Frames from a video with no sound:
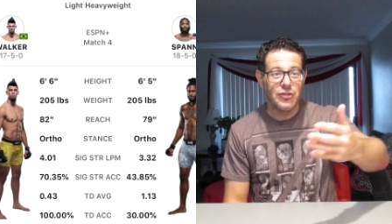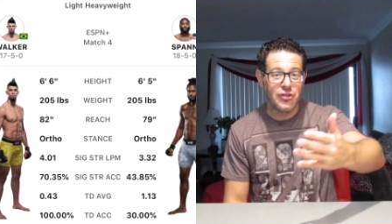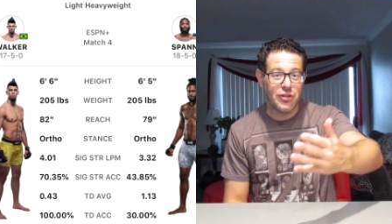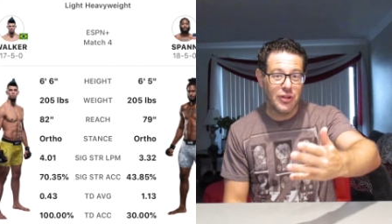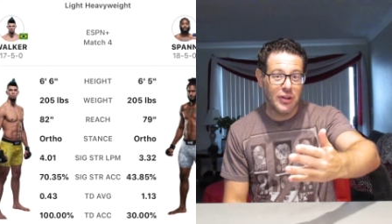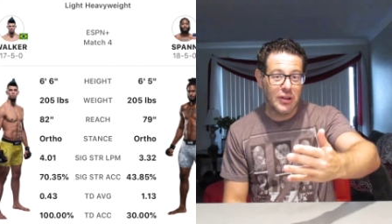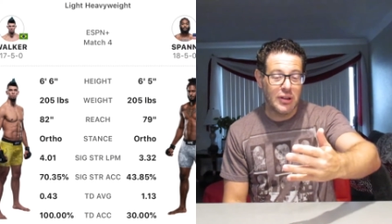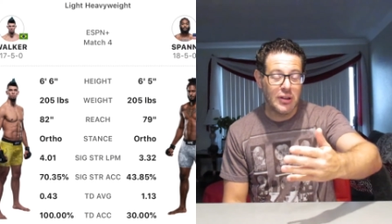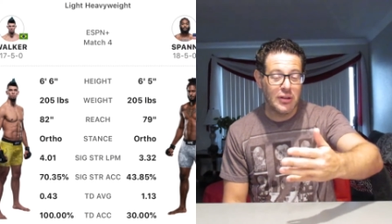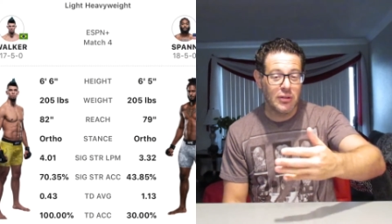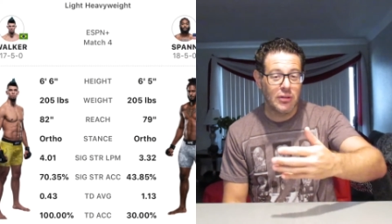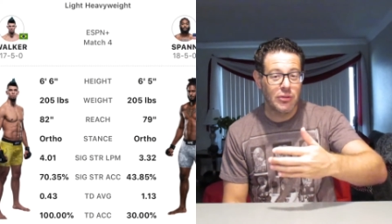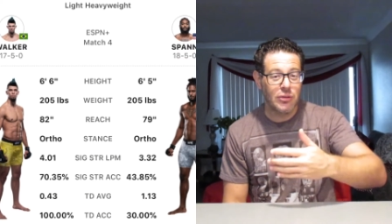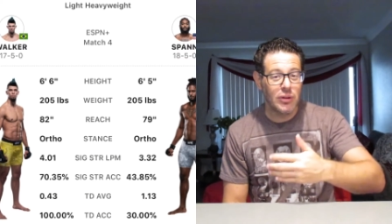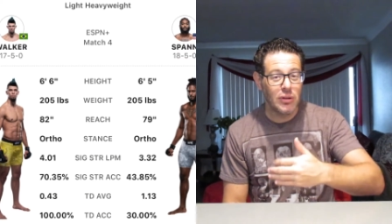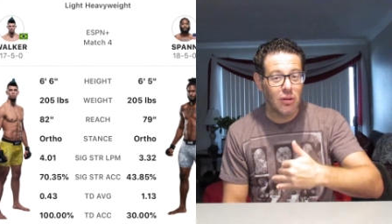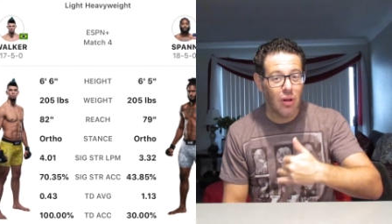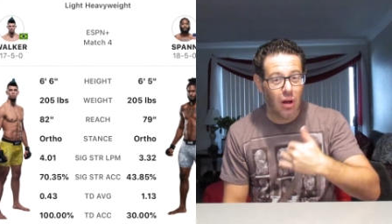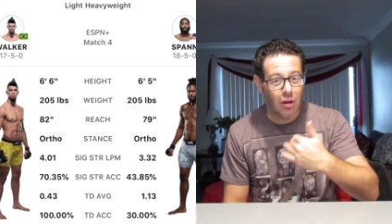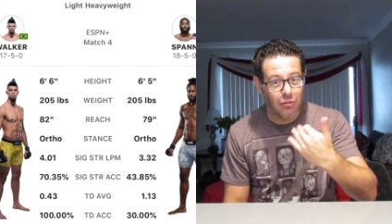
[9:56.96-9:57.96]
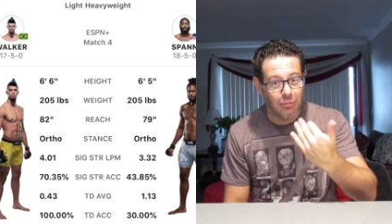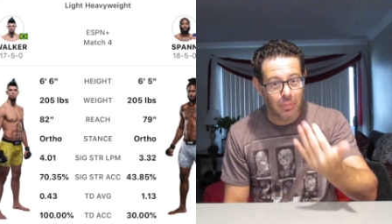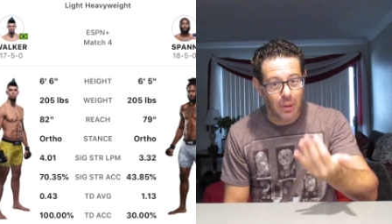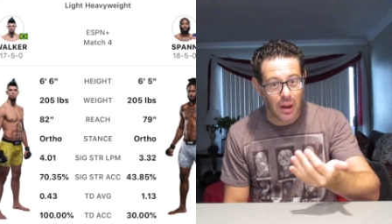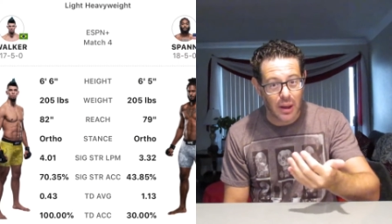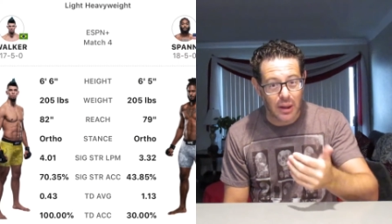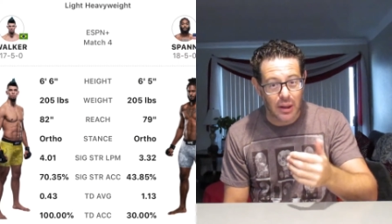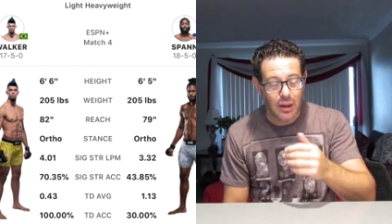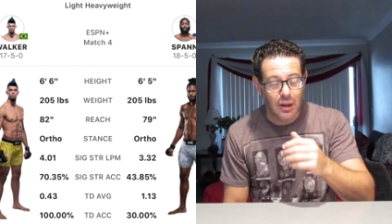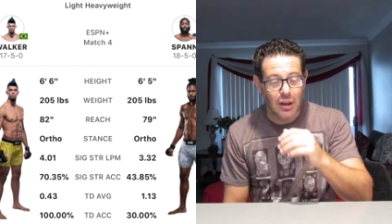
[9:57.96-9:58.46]
to Nikita Krylov
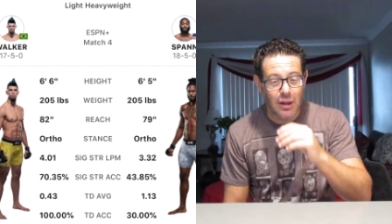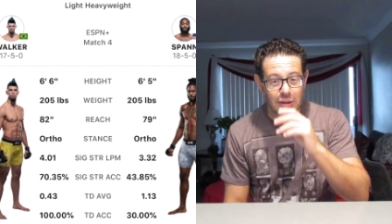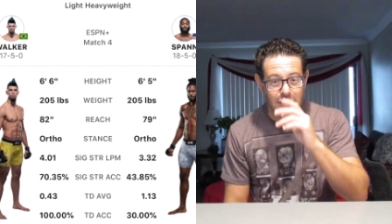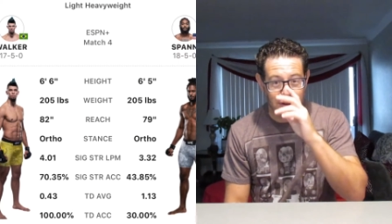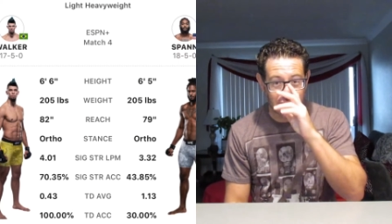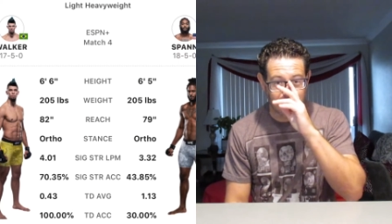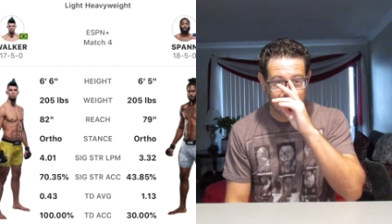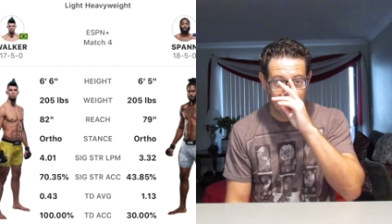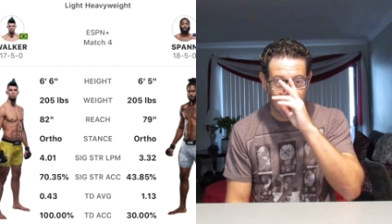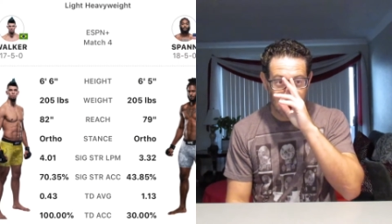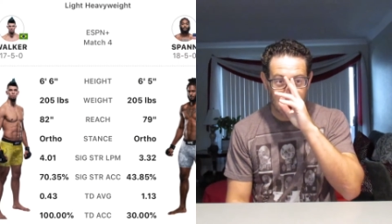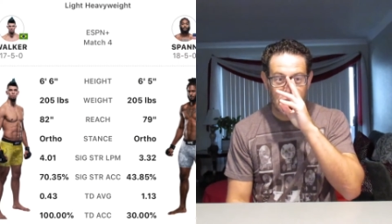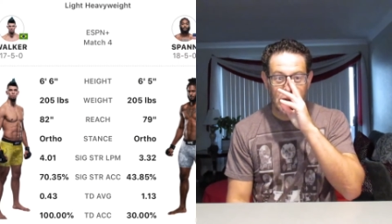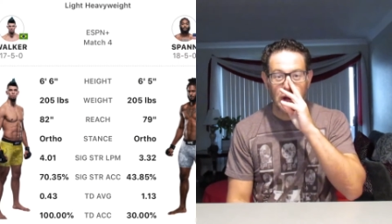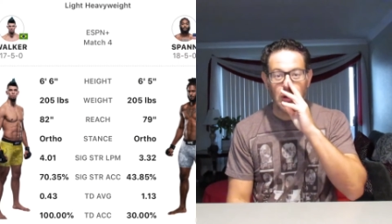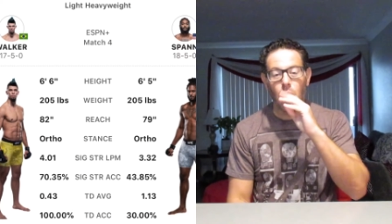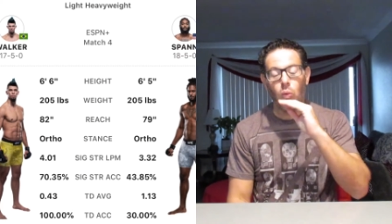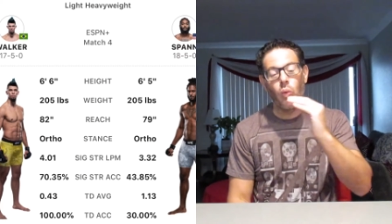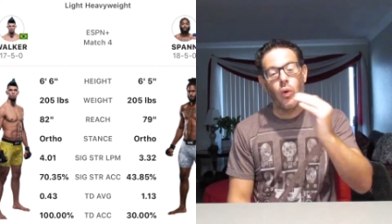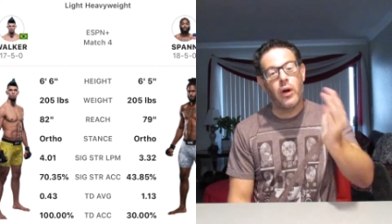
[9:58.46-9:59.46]
by decision,